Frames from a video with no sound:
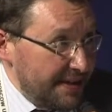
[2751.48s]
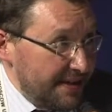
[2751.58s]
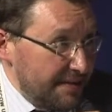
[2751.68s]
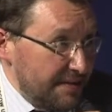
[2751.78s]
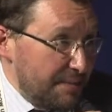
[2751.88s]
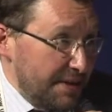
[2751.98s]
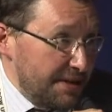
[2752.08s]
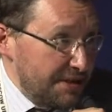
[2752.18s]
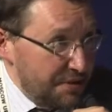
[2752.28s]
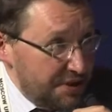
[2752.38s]
Could you please
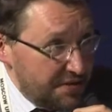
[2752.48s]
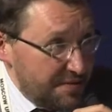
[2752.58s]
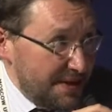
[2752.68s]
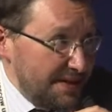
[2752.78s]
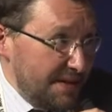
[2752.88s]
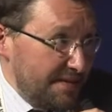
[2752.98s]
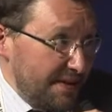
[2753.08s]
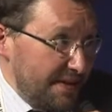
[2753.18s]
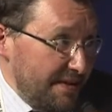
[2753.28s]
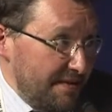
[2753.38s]
tell me,
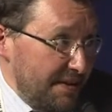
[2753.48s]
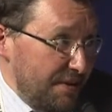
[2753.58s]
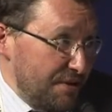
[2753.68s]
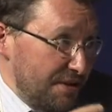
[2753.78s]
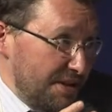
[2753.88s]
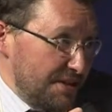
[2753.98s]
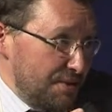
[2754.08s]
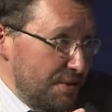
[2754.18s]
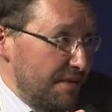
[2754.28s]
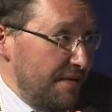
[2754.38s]
now you're making these
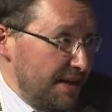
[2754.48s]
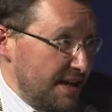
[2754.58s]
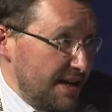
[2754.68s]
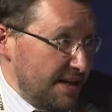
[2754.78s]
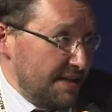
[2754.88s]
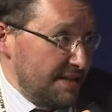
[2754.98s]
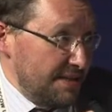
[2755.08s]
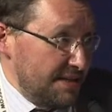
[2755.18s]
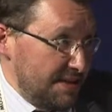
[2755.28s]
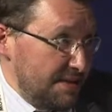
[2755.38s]
designs in
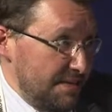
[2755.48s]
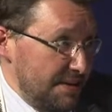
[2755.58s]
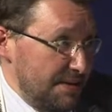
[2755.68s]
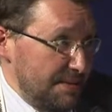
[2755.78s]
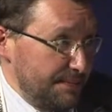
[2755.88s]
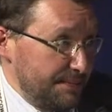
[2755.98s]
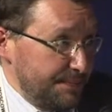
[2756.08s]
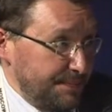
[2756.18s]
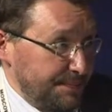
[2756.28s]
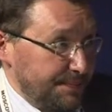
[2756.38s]
Moscow and in the regions, do you
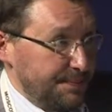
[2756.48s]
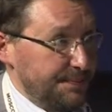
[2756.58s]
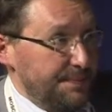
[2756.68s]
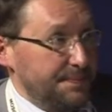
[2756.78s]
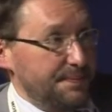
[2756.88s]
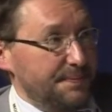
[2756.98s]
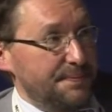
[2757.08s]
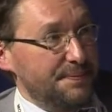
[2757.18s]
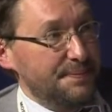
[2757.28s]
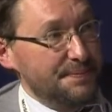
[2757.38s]
see the big difference
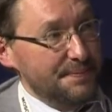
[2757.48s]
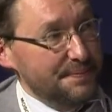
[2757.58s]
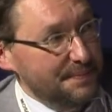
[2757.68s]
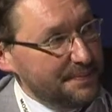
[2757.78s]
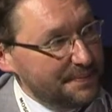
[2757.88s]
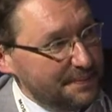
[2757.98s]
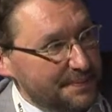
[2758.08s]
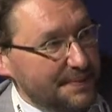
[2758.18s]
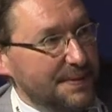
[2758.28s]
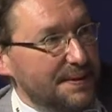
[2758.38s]
between the
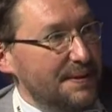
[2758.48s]
cities?